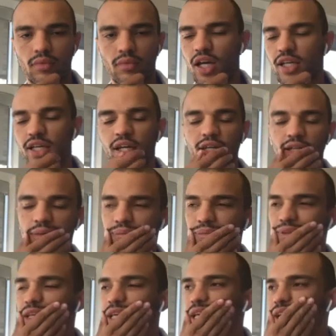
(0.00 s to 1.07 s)
I get it.
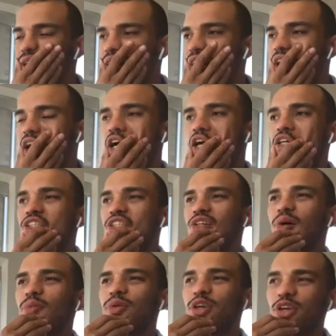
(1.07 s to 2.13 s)
So
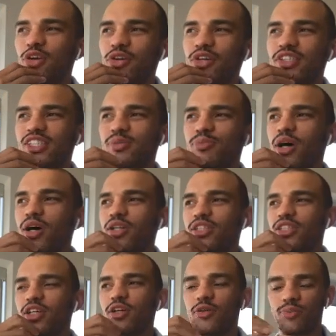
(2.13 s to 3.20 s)
I'm curious about
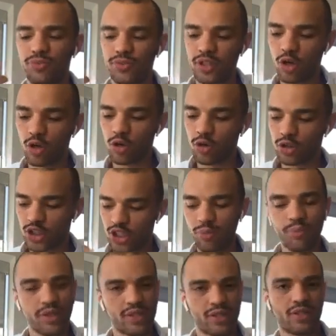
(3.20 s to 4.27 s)
the
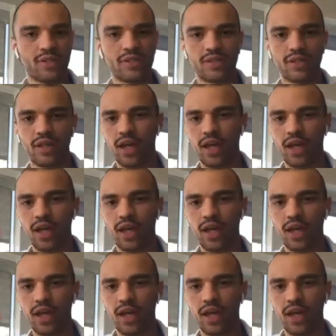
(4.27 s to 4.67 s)
gym business.